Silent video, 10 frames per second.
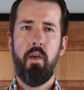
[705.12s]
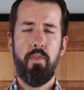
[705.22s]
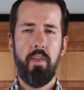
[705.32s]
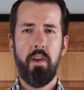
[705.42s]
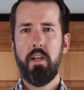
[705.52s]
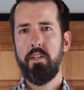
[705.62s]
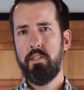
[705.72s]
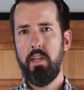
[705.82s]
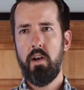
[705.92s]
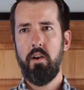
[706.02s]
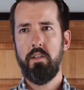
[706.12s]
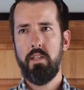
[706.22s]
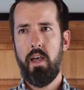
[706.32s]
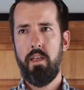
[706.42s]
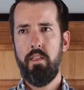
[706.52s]
other thing to consider is
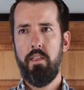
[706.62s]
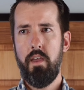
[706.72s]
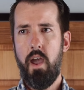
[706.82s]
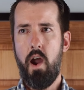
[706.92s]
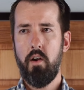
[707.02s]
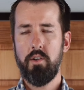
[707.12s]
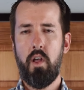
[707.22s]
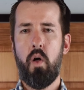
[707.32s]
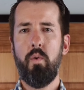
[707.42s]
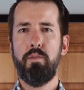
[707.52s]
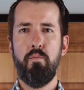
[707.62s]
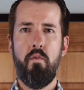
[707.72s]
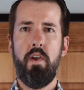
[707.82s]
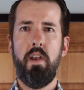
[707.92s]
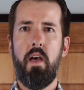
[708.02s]
that the air is always
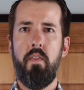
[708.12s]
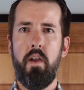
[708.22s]
moving down